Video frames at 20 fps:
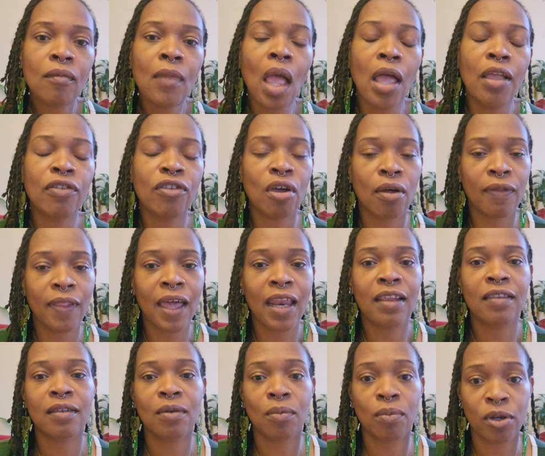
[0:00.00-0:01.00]
So that is
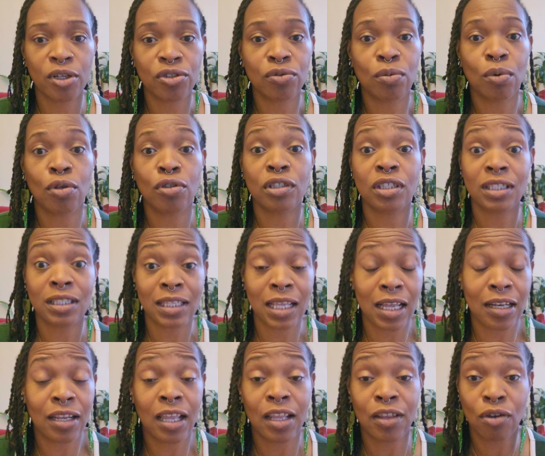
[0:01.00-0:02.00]
a ritual to
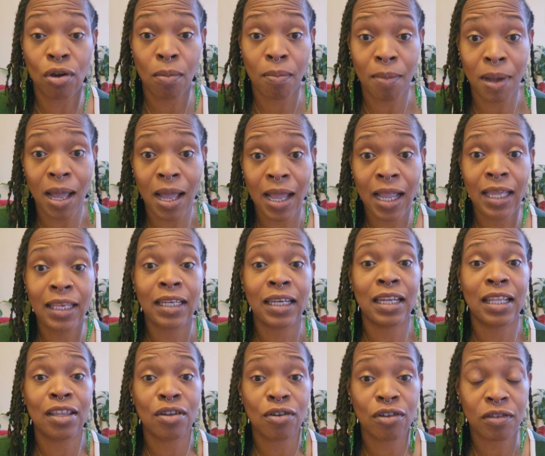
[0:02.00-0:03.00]
set in your mind and in
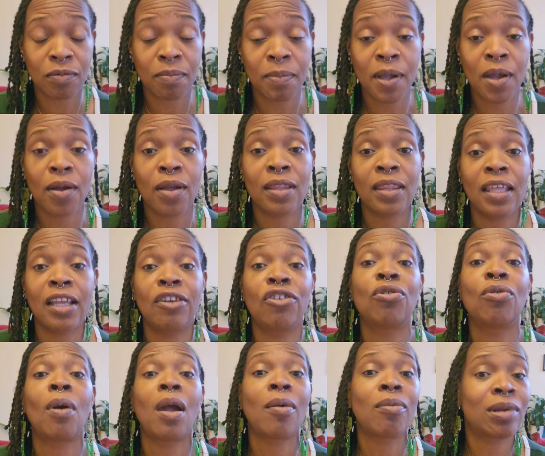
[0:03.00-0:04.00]
your spirit that you
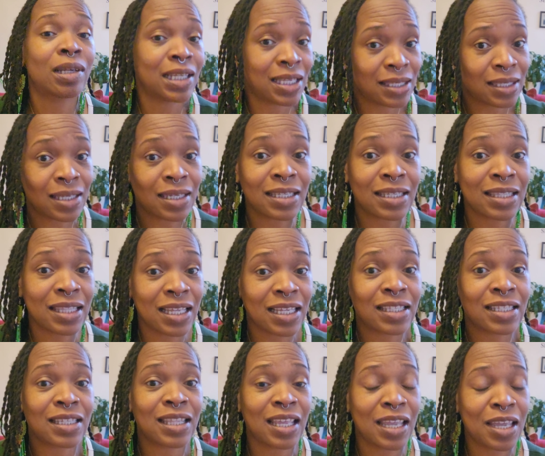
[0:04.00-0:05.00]
are releasing this thing to
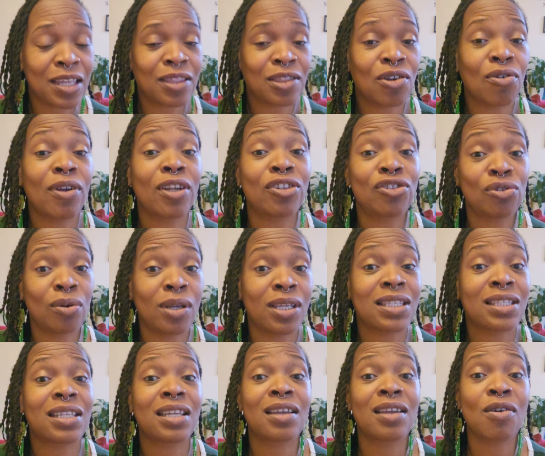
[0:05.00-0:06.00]
the ether and
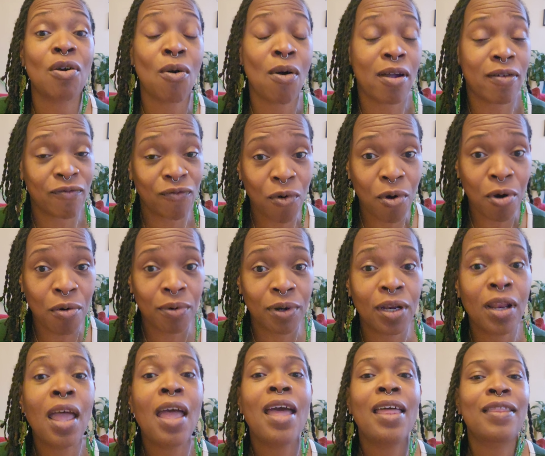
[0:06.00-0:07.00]
trusting going forward
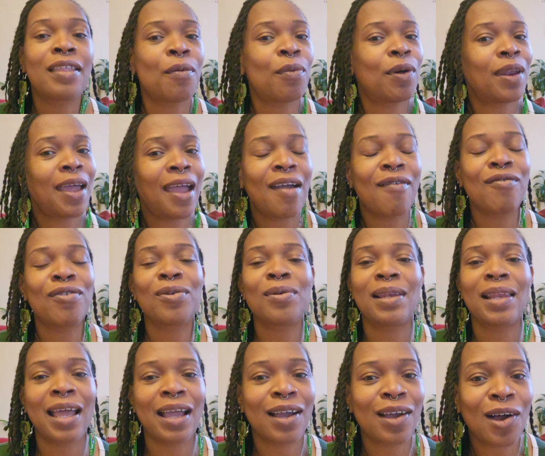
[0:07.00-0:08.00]
that whatever you
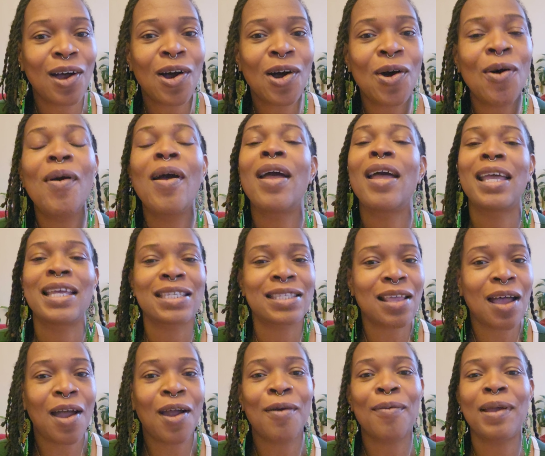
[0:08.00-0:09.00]
let go is
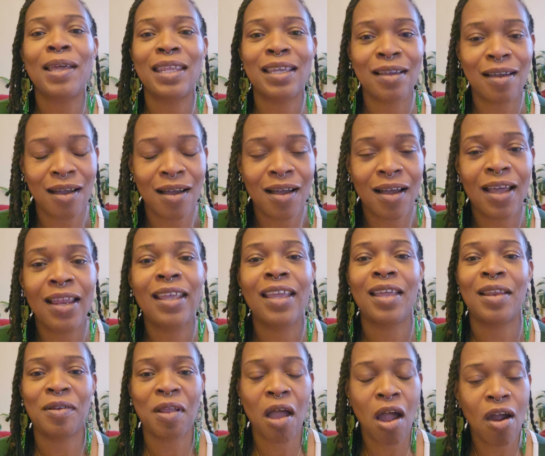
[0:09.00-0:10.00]
already gone
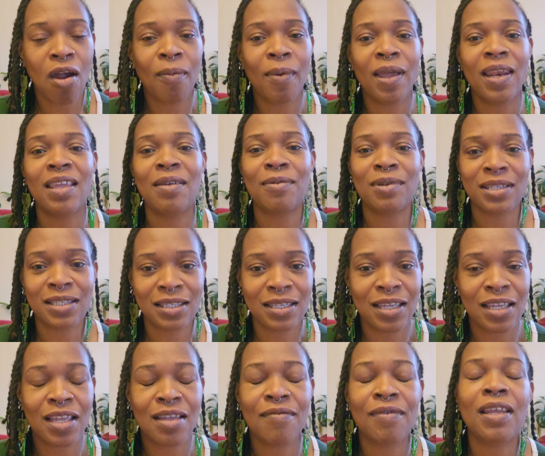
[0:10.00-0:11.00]
and already
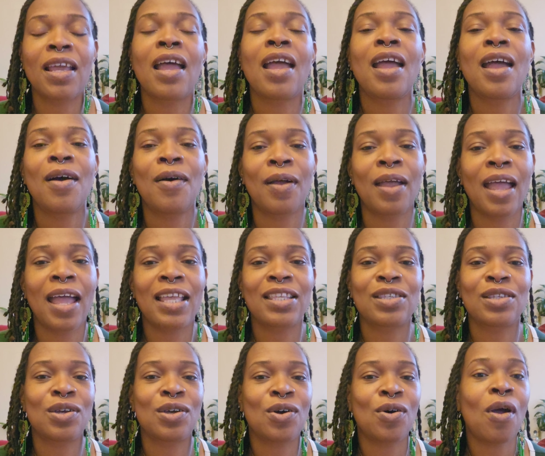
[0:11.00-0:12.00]
received. Okay,
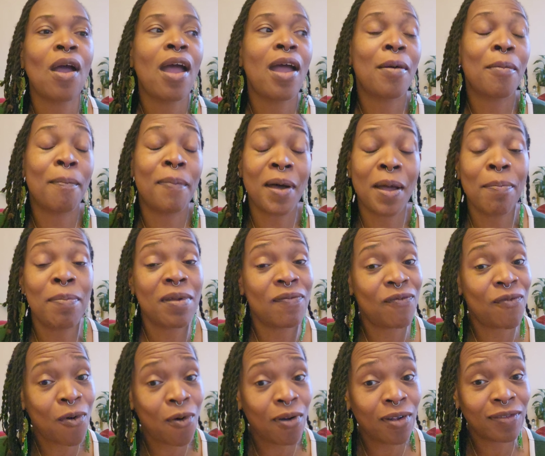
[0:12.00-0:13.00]
so but
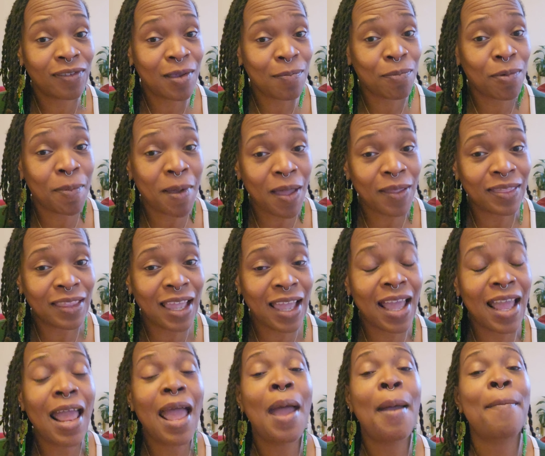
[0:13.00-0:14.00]
before a tip about
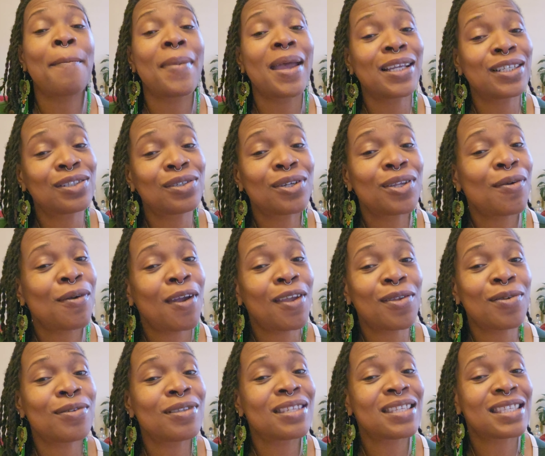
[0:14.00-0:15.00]
that, make sure you are
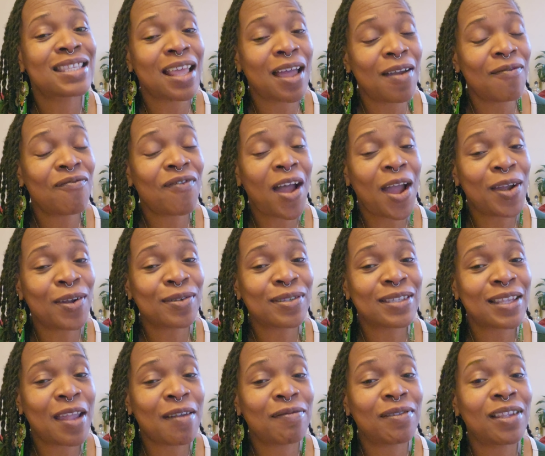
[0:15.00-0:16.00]
using fire
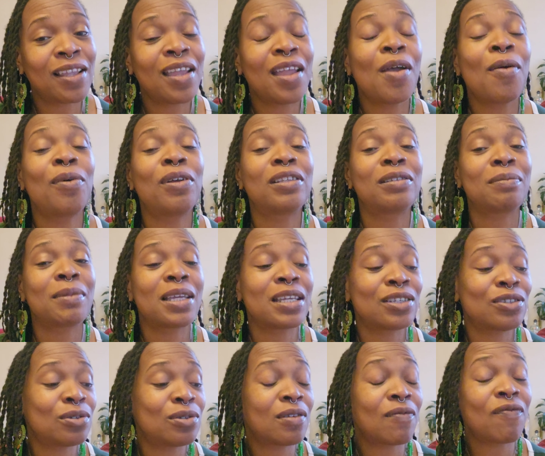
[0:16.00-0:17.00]
safety, which means
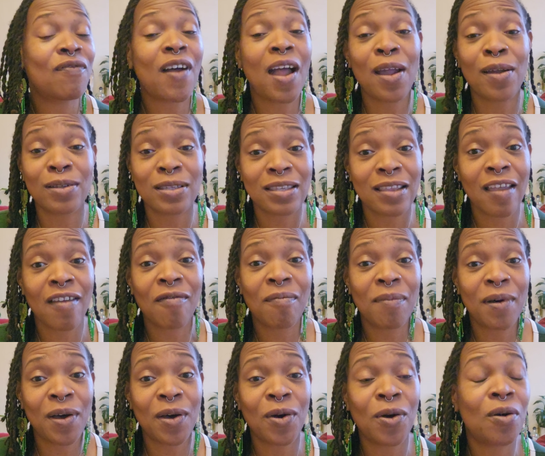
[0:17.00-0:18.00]
use a fire safe
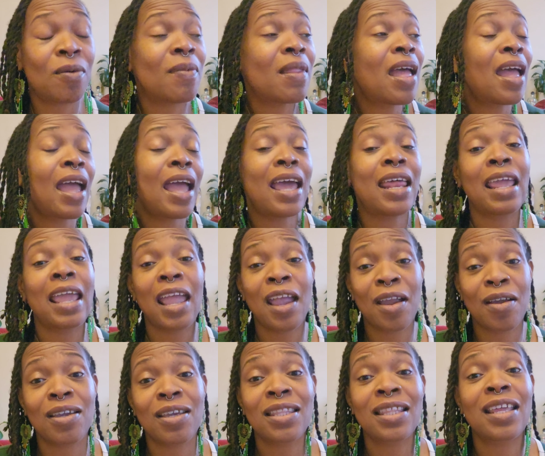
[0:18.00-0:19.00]
bulb in an
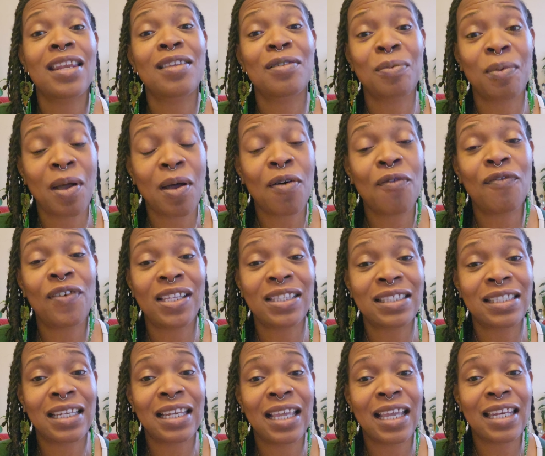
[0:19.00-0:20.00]
area that is well
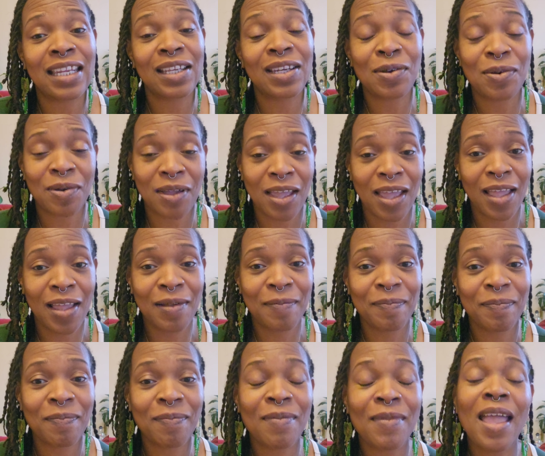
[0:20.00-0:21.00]
ventilated. Okay.
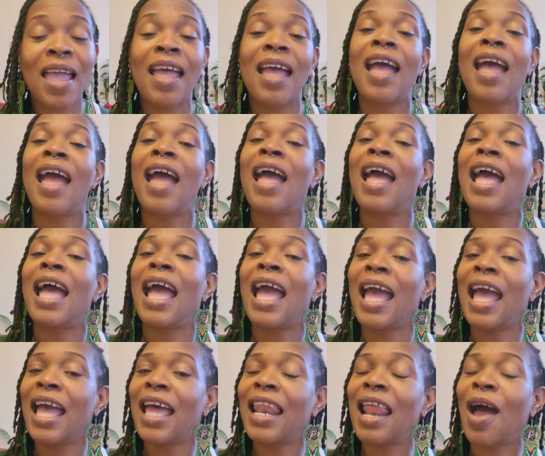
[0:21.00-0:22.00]

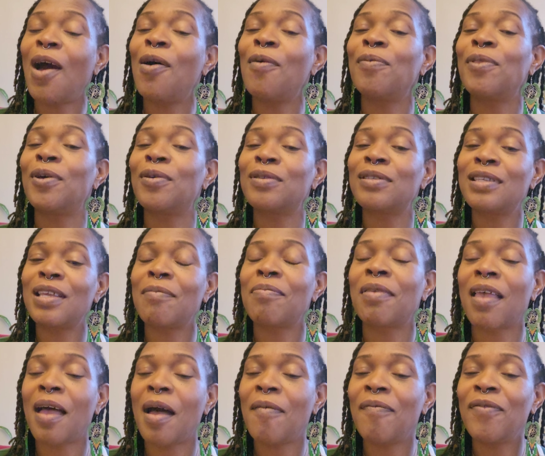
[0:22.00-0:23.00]
And I hope those tips
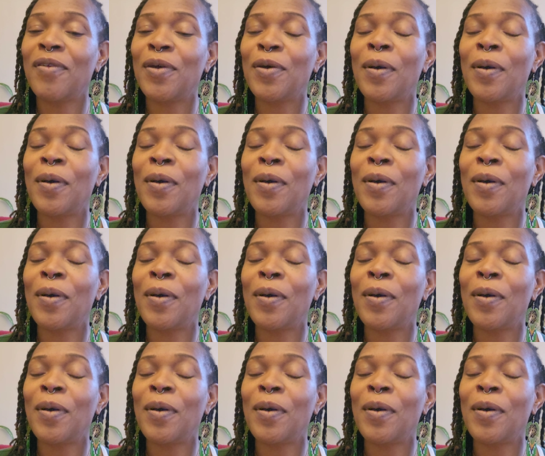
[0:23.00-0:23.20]
help you.